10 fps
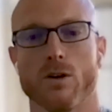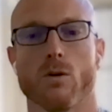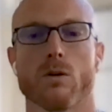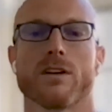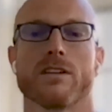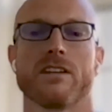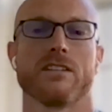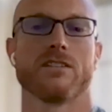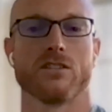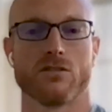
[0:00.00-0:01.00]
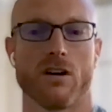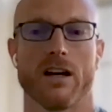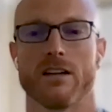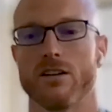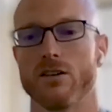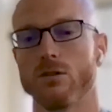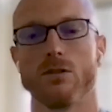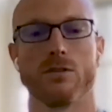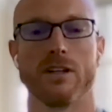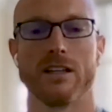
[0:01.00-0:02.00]
organization is trying to do, who
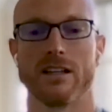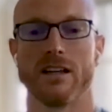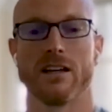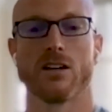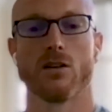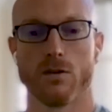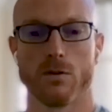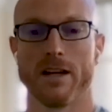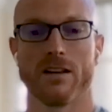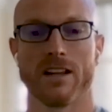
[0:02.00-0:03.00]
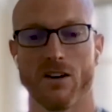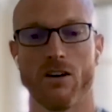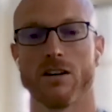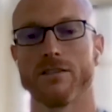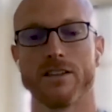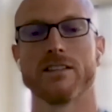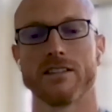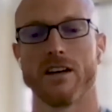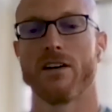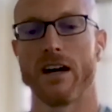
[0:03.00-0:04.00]
you need, and go from there. Like all of this
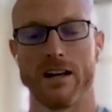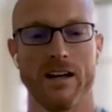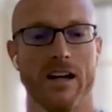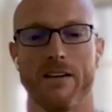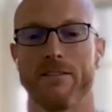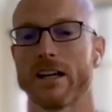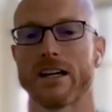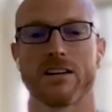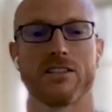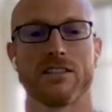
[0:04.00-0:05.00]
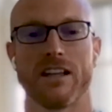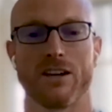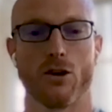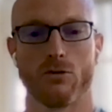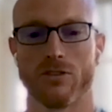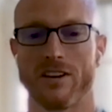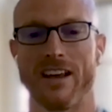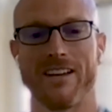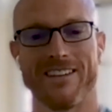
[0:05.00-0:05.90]
stuff, I feel like I could just take notes today.